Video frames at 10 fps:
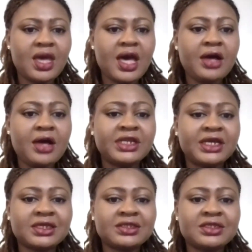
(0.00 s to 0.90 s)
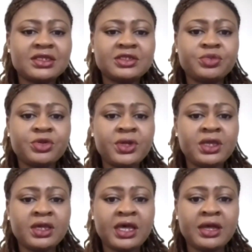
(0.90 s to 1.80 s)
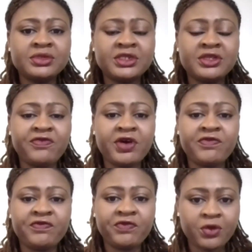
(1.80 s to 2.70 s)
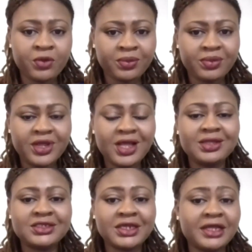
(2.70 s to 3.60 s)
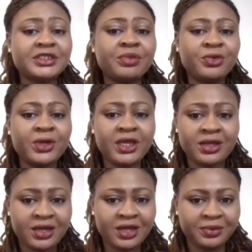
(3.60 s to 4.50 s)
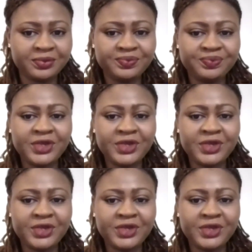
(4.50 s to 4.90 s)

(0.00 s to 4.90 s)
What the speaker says: How does assessable income differ from chargeable income